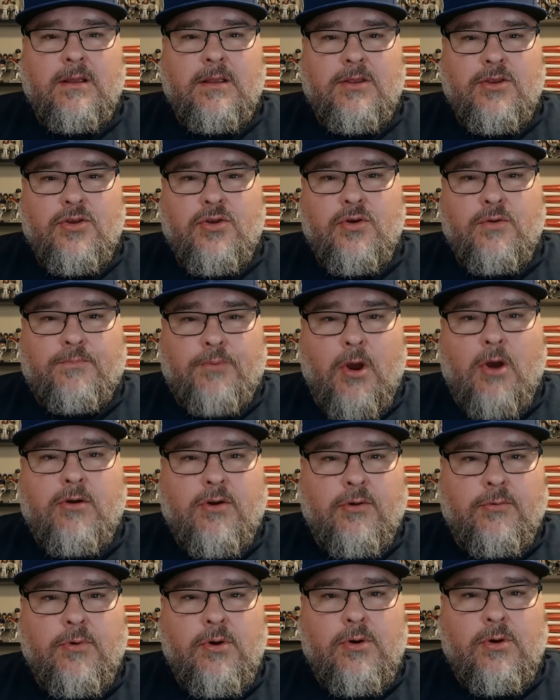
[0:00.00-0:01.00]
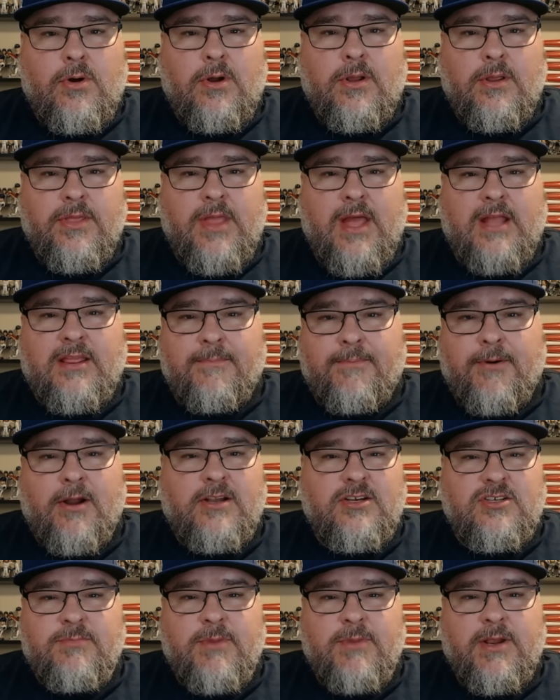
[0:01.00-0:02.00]
you broke a rule that the
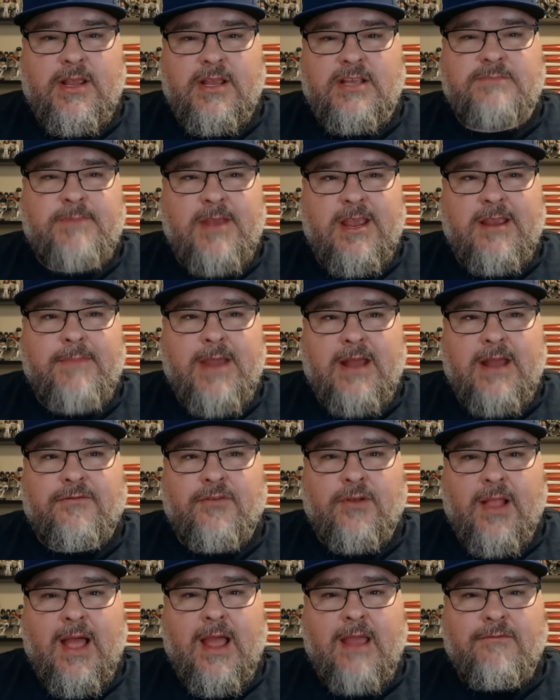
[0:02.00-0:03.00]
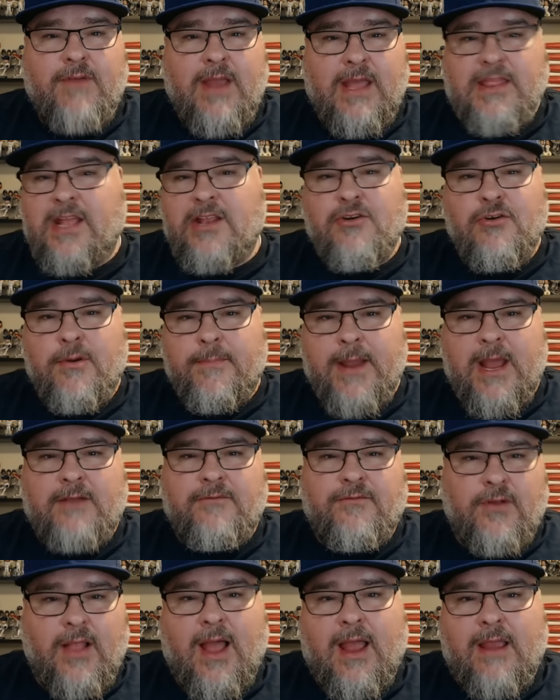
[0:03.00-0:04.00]
punishment is being banned for life, and then you were
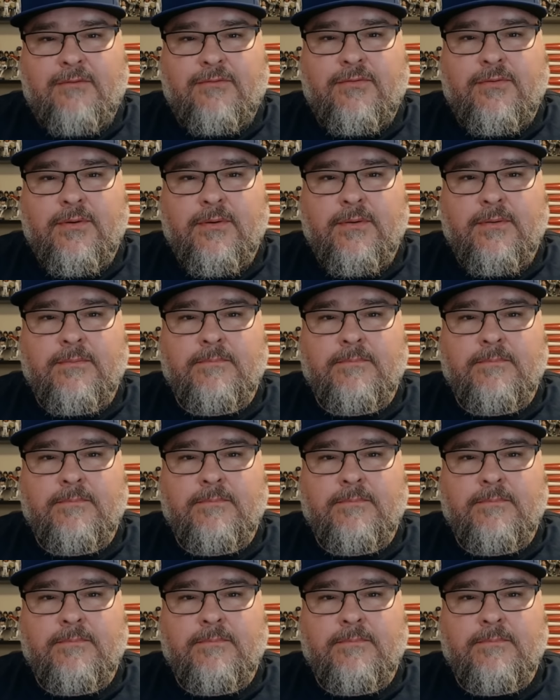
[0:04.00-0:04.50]
banned for life.